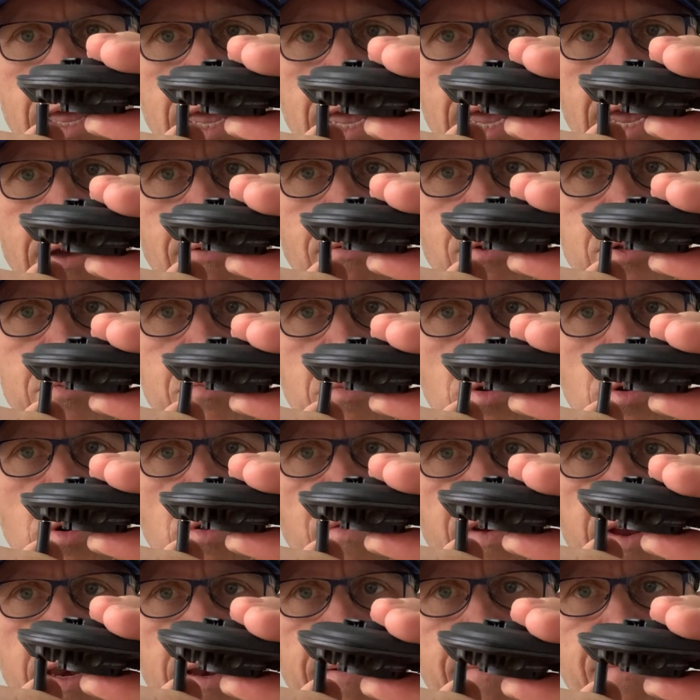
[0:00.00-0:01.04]
it was
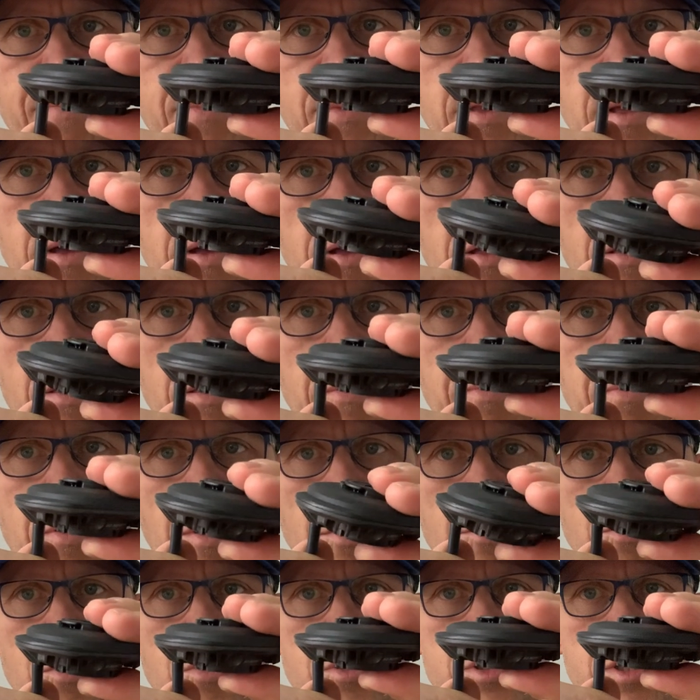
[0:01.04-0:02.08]
moving the
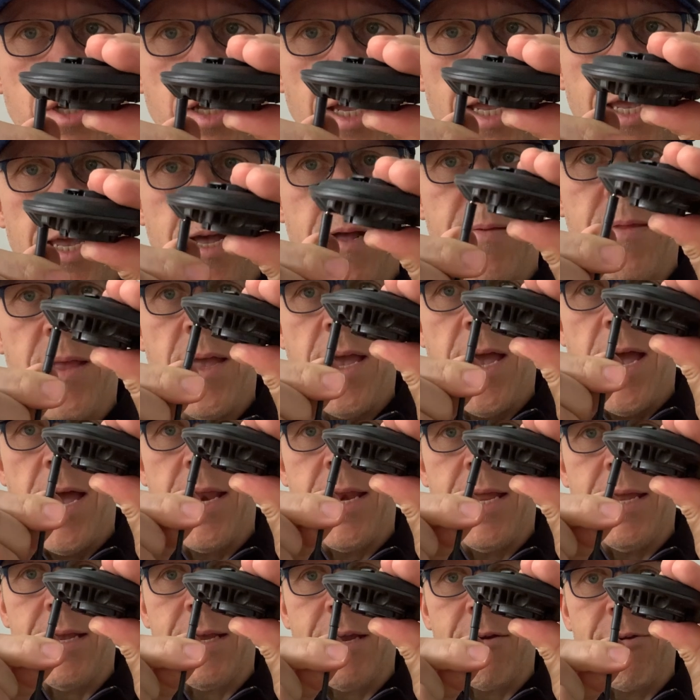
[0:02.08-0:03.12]
product here, and
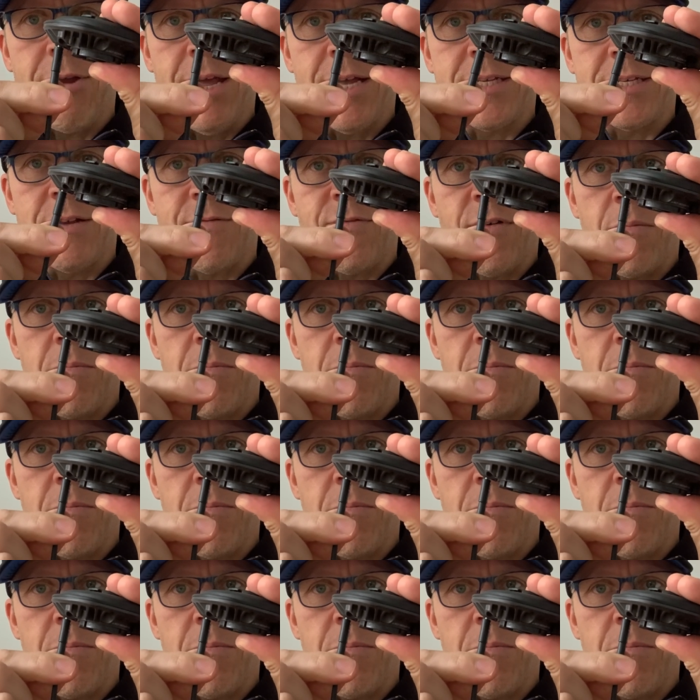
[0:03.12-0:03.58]
it created for